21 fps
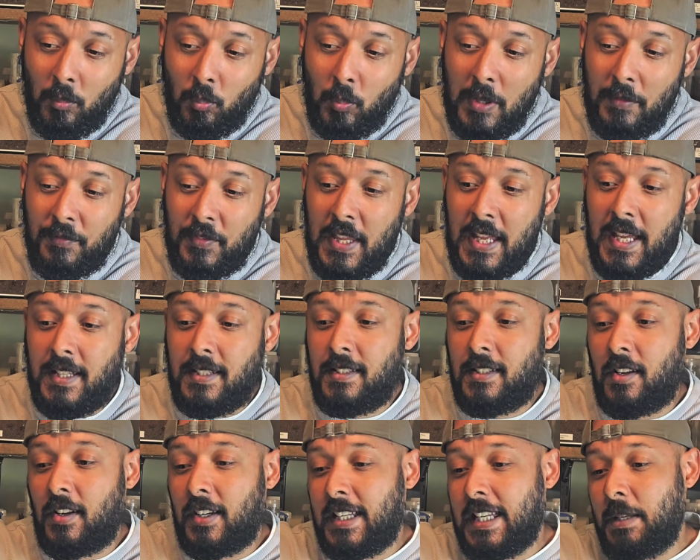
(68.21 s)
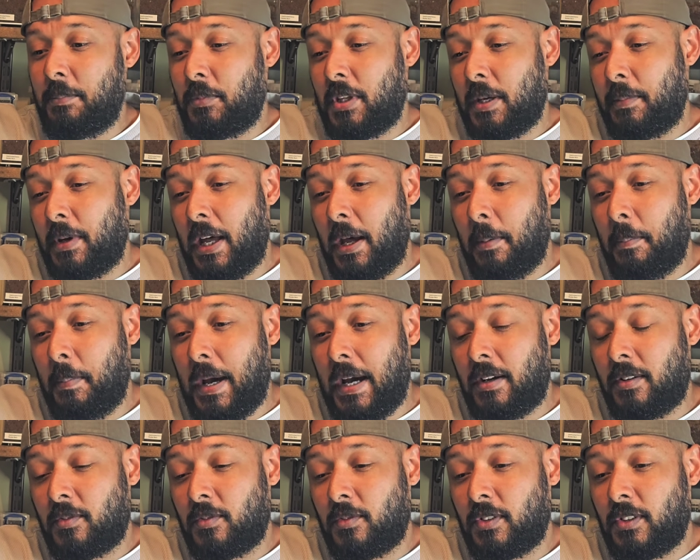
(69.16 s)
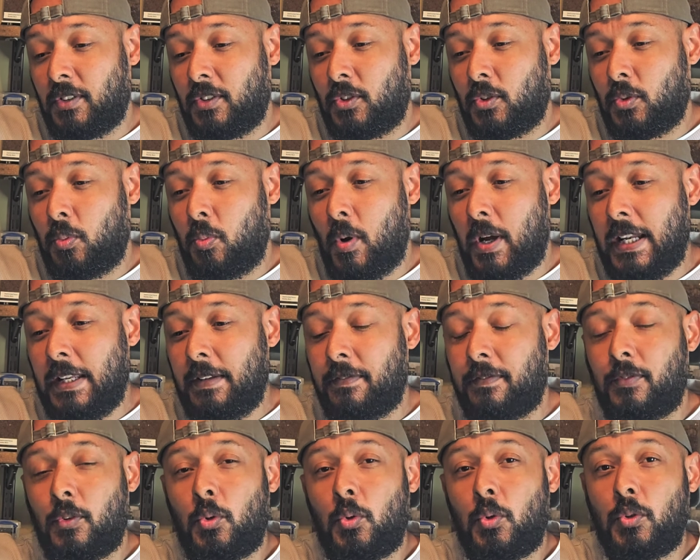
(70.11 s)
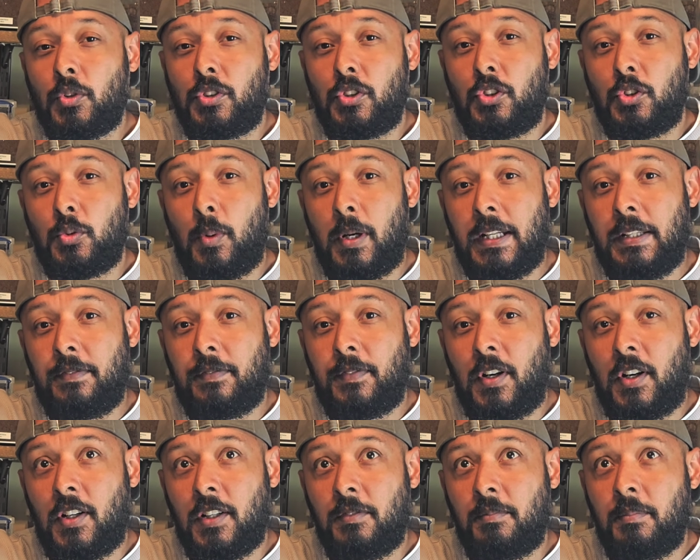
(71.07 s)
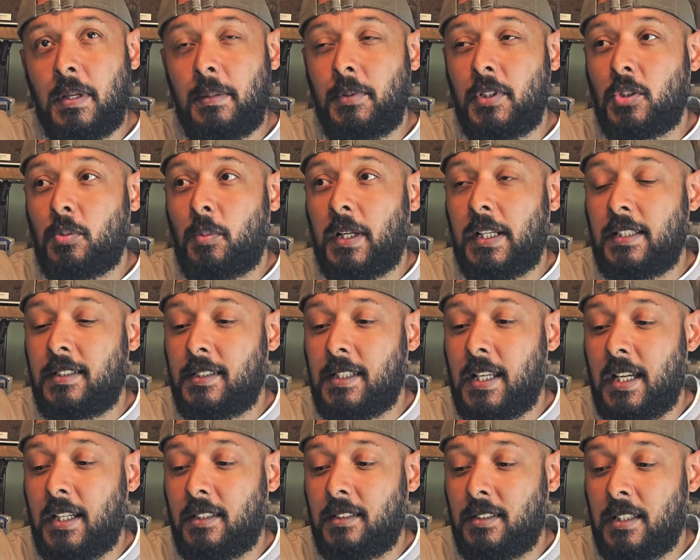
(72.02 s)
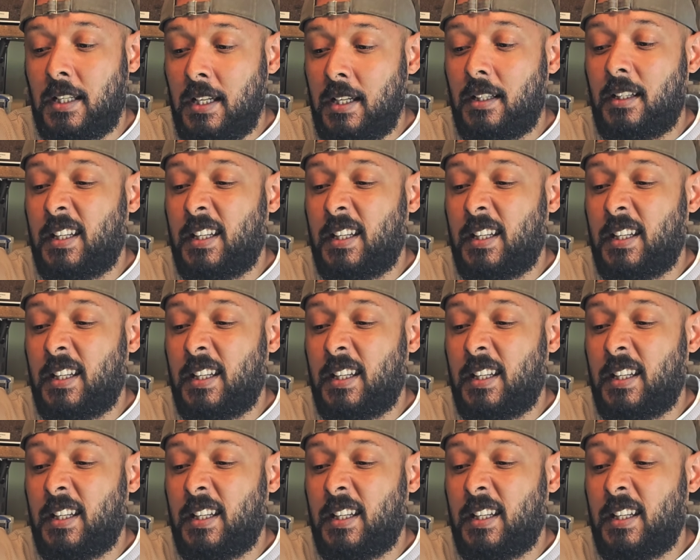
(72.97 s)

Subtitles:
With this, I keep them at about 24 to 25, maybe 26.